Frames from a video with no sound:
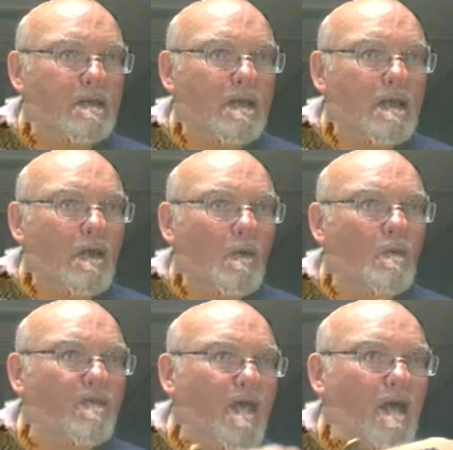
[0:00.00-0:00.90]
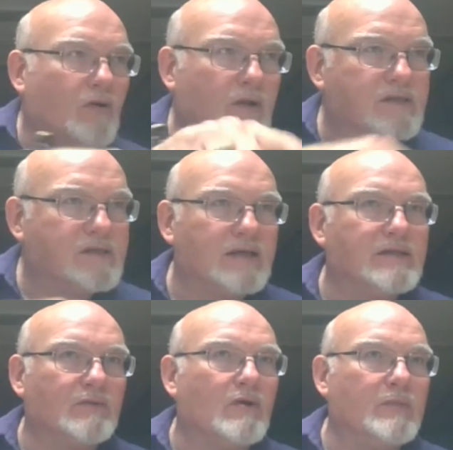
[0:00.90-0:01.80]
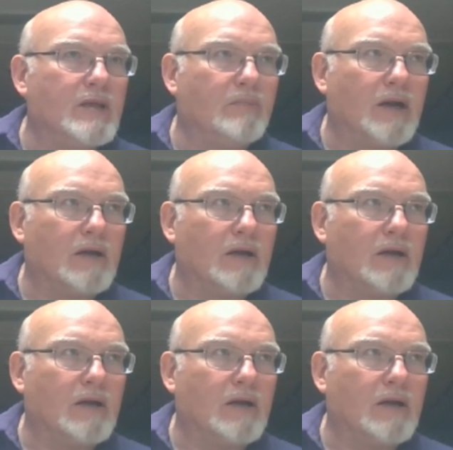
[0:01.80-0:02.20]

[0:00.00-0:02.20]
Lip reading: without criticizing the Roman Empire.